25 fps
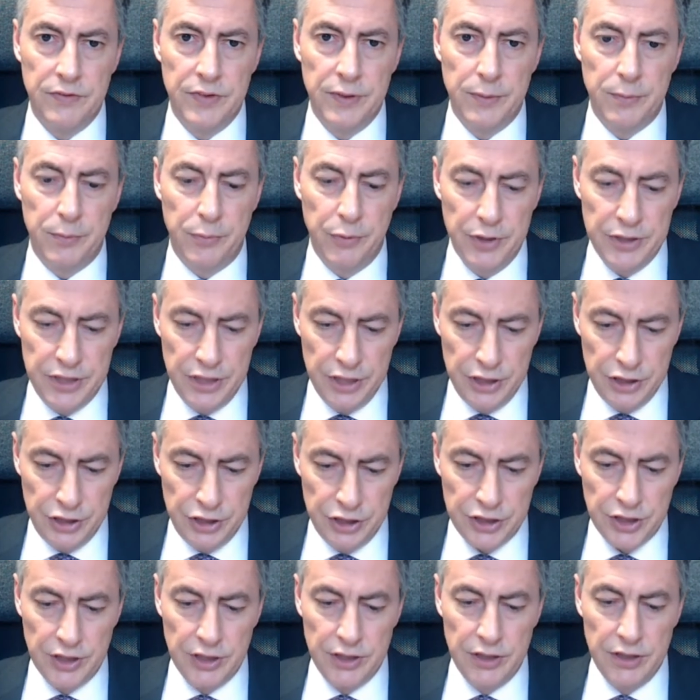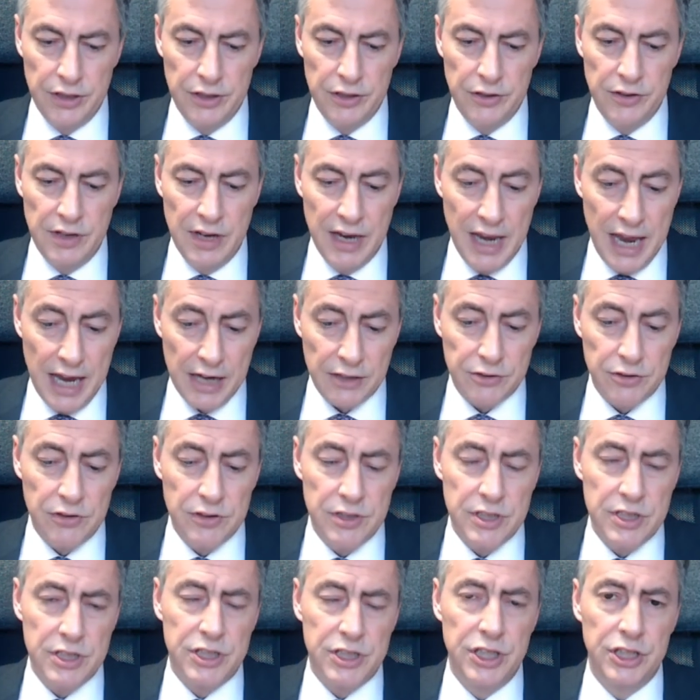The British
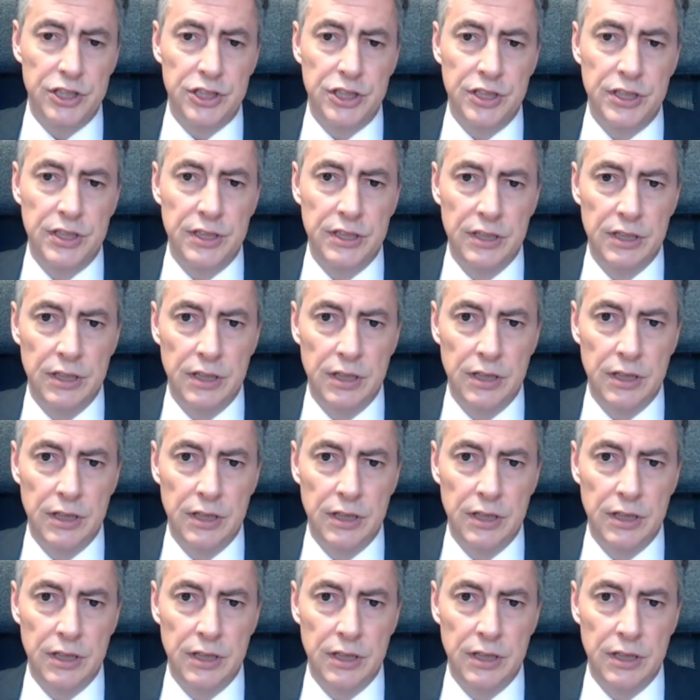unilateral decision,